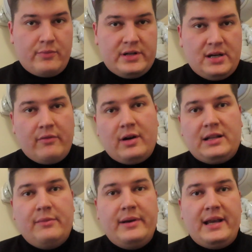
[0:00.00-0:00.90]
we'd cover
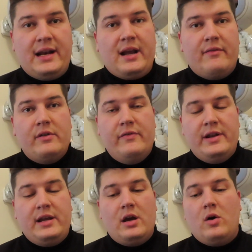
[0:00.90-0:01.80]
at the beginning of the
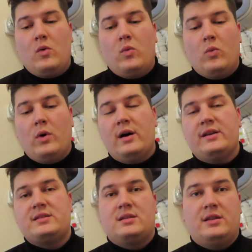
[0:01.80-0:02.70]
video
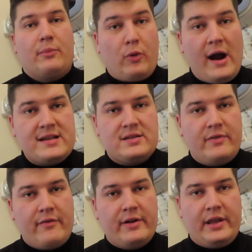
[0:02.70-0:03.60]
was the price of
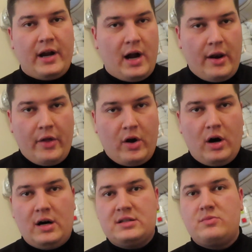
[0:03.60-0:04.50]
everything, kind of the
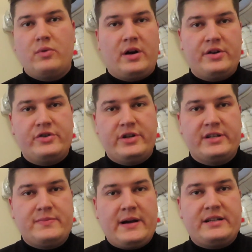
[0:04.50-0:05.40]
cost, where you should
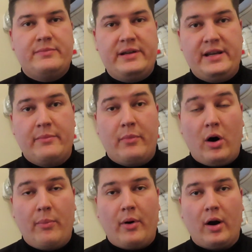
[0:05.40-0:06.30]
expect to be in
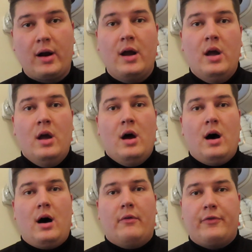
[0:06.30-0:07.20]
ballpark
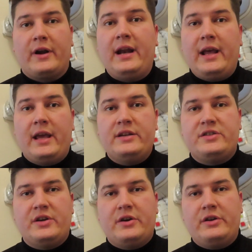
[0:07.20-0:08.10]
for getting
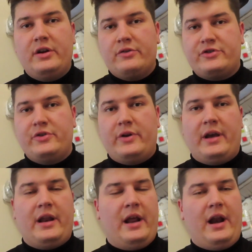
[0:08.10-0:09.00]
into, you know,
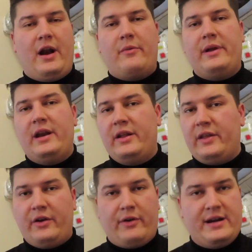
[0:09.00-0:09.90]
shooting. And I don't mean
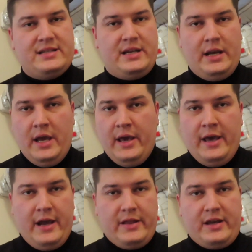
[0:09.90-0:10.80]
anything crazy,
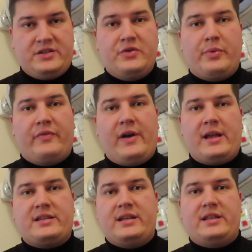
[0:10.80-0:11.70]
anything super
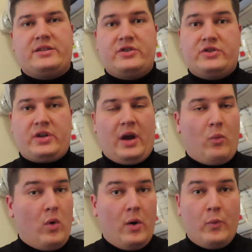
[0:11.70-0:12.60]
fancy. This is like
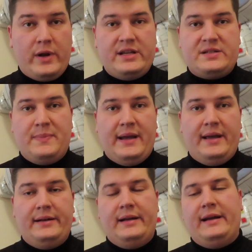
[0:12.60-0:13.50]
what we
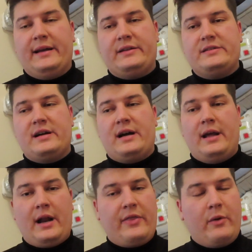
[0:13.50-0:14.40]
spent, and
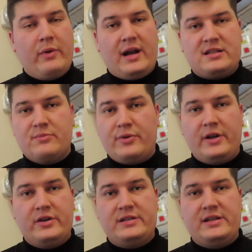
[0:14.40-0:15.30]
I think we got some
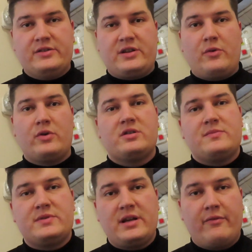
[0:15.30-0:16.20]
pretty good deals. I ordered
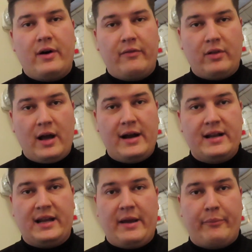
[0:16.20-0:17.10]
some stuff offline
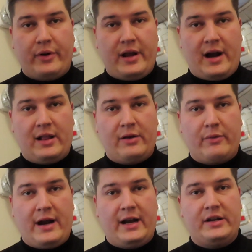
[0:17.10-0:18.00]
that came pretty highly
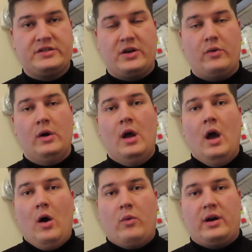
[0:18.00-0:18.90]
rated. So
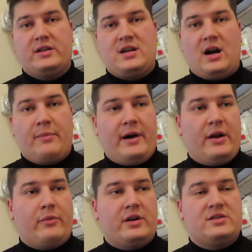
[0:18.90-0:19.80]
we're going to talk
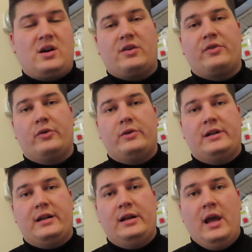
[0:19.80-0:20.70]
about it, we're going to talk through
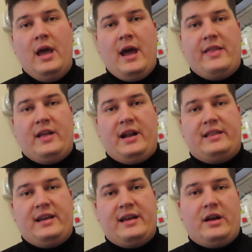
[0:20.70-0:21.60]
it, and then
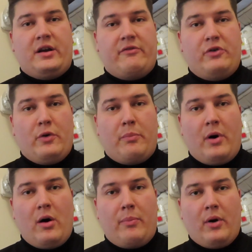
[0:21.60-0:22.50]
at the end I'll give you a
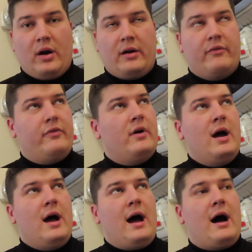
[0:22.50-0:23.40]
ballpark of
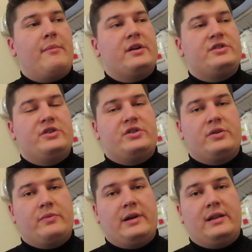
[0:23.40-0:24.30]
how much you
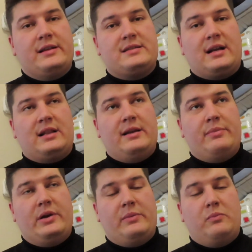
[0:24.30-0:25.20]
should realistically
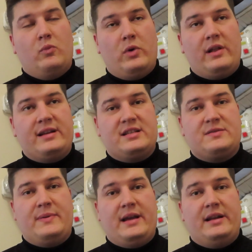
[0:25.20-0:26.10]
be willing to
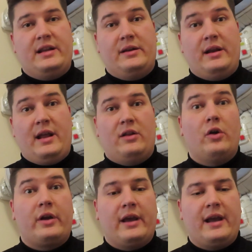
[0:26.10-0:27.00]
spend and
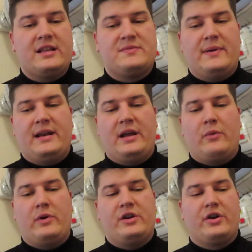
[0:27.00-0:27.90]
looking at
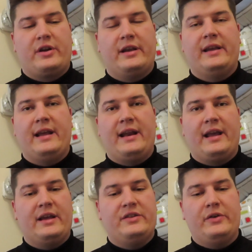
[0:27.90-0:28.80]
spending when you're
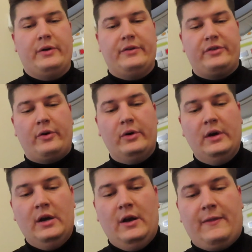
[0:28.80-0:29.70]
getting into it. So
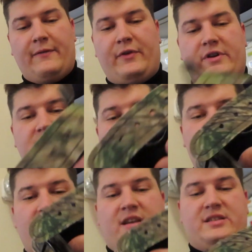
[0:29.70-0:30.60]
the first are
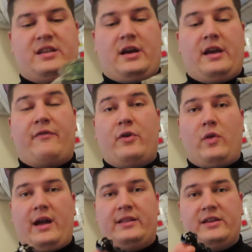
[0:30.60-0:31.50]
these, if you
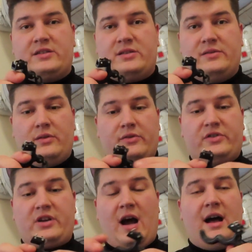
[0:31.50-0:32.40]
like these
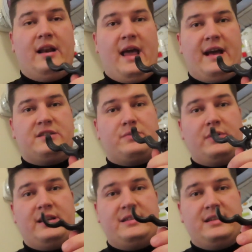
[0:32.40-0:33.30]
Scott Hex
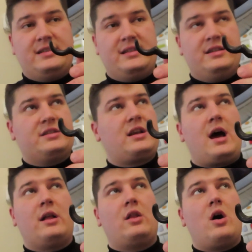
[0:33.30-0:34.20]
releases and these
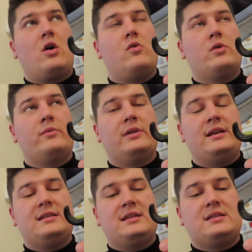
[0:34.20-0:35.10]
Scott Longhorn
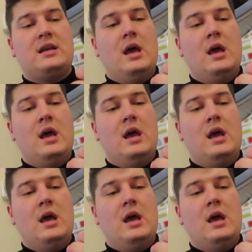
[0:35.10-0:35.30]
releases.